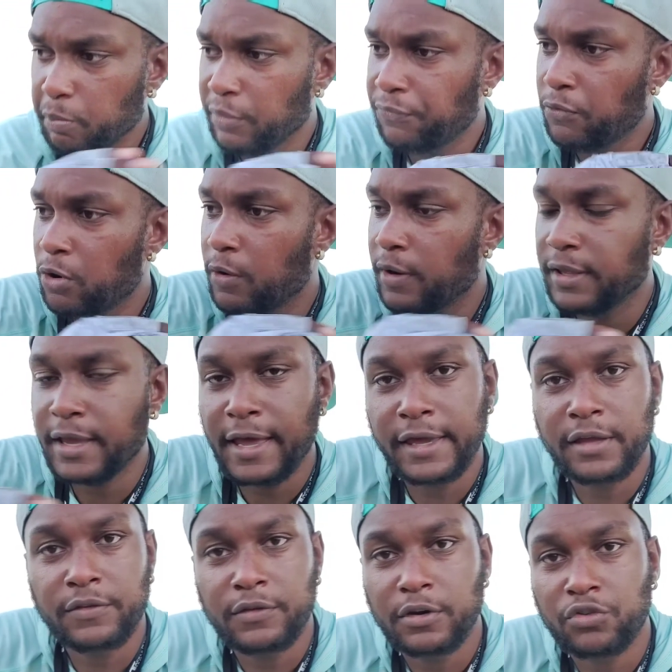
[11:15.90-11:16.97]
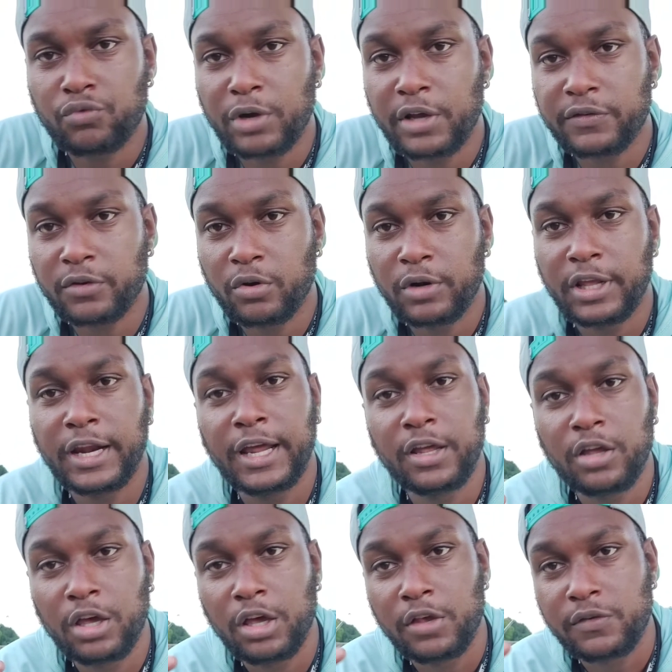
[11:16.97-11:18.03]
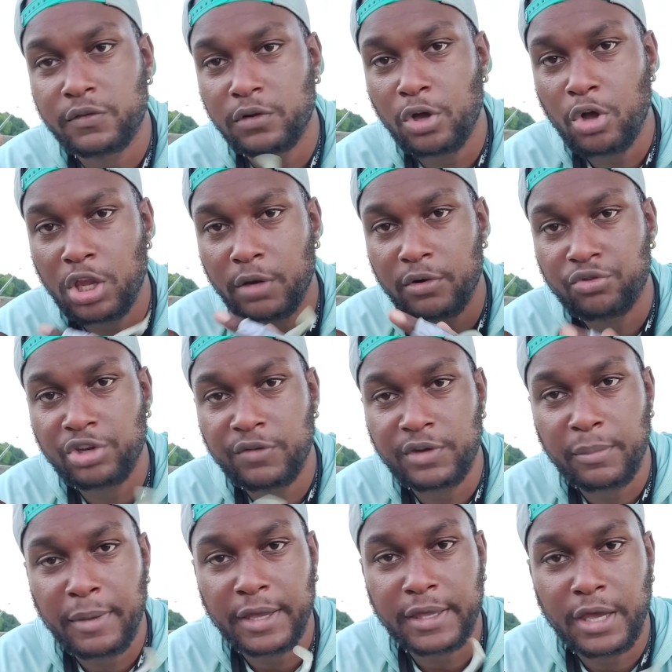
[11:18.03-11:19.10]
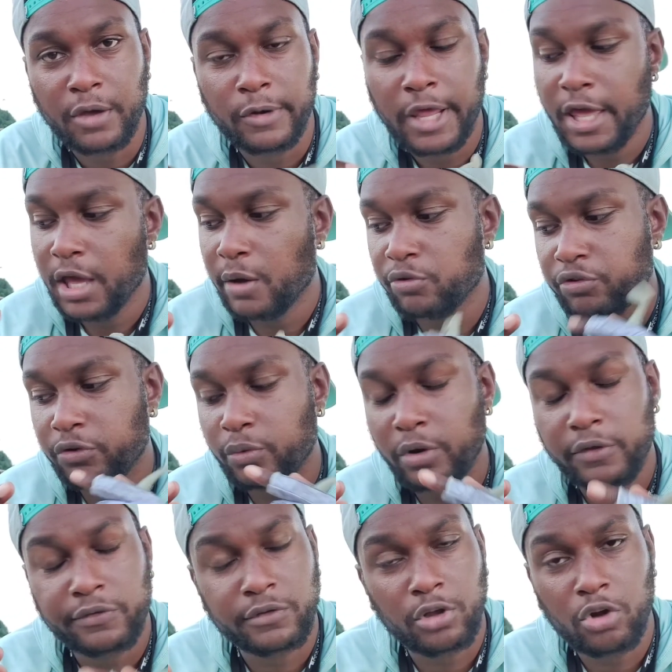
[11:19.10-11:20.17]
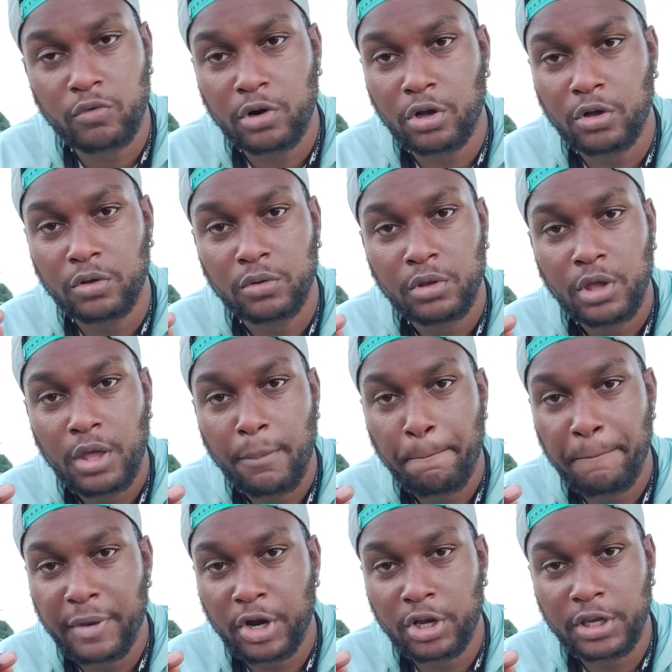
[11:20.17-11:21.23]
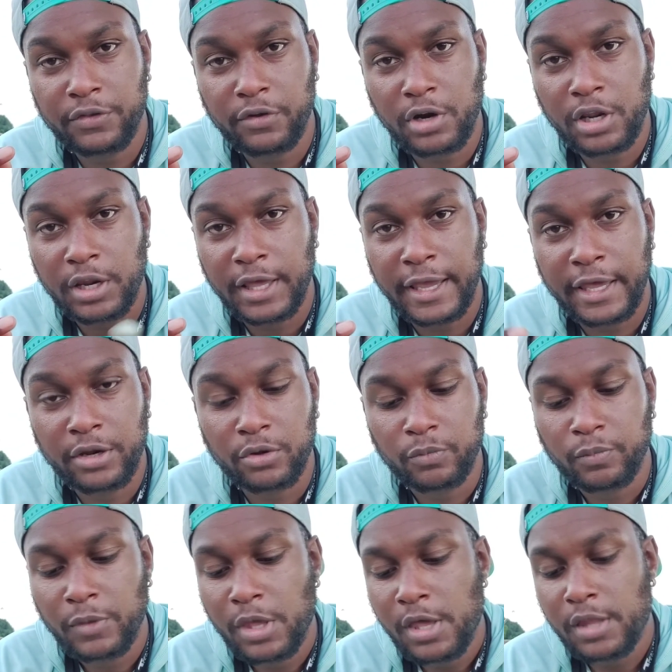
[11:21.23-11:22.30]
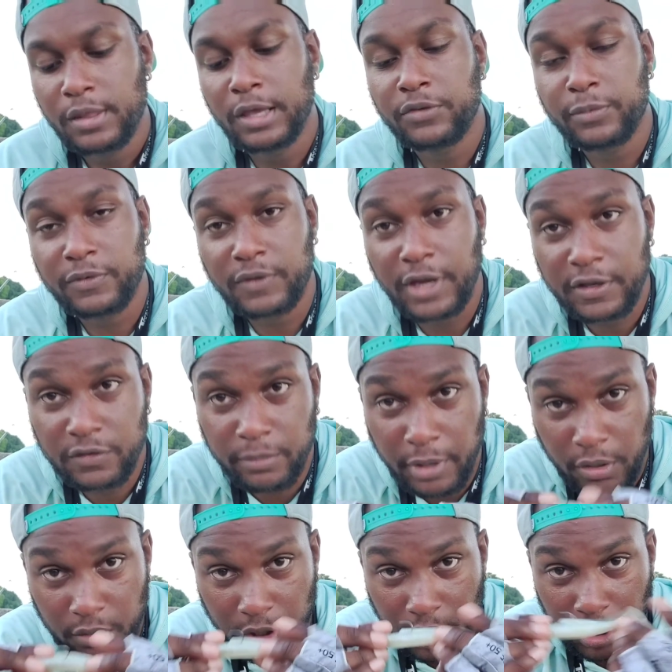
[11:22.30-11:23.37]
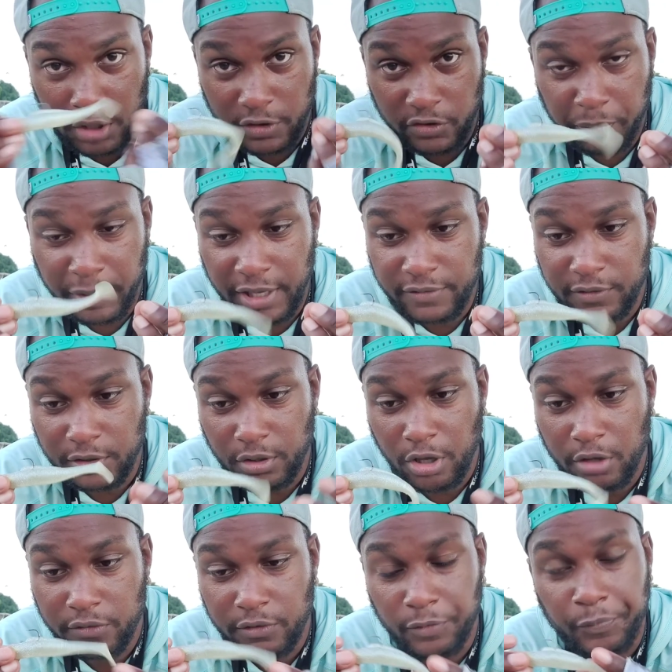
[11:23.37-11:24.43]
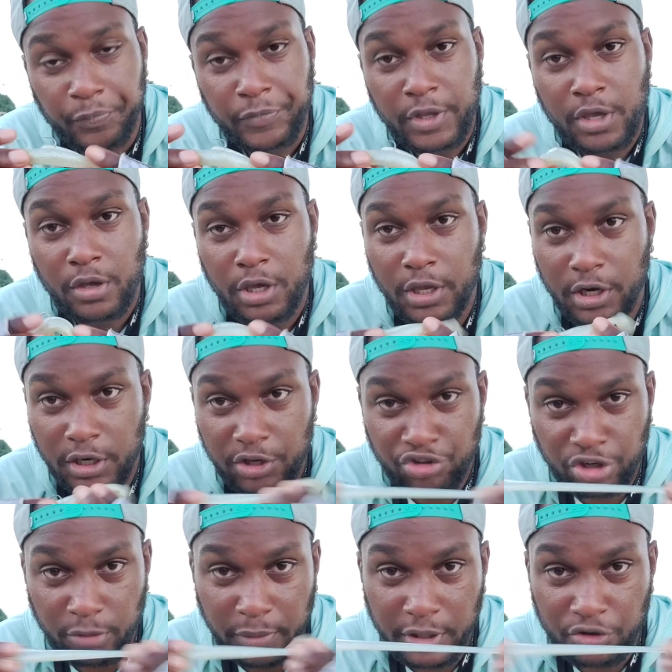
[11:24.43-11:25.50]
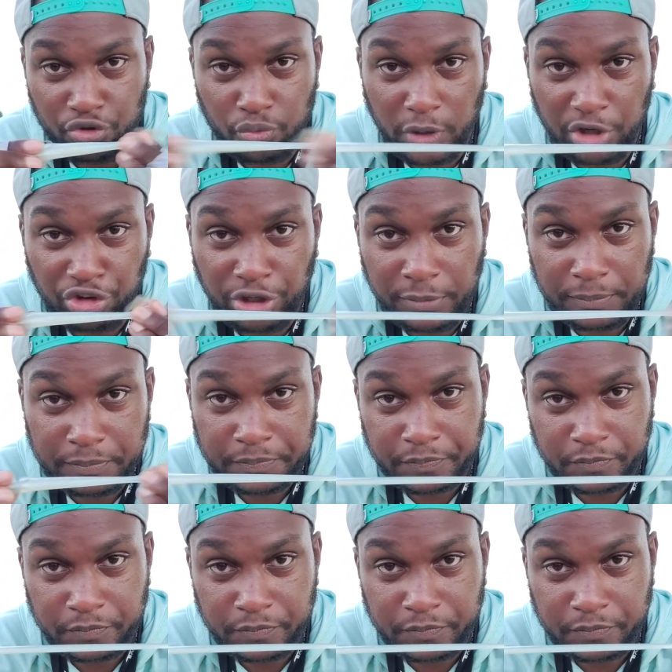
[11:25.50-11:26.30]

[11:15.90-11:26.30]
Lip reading: before it got into the strike zone, and I slowly retrieved it back out. I was just doing a slow roll, barely turning the handle. That's what's nice about this plastic also. In addition to being stretchy